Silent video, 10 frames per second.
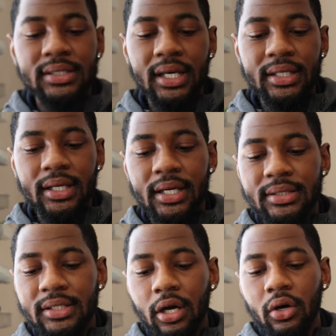Let's get to this
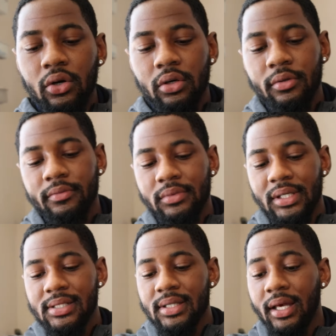stuff.
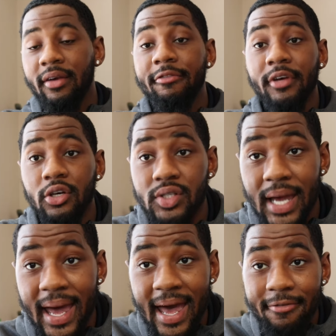This thing feels
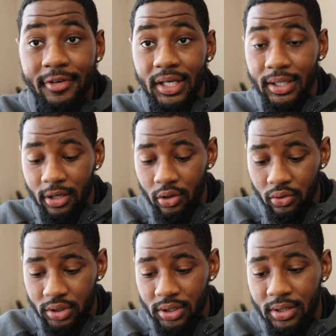hefty,
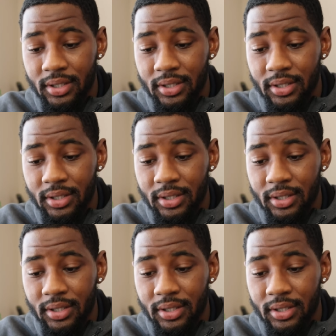coach.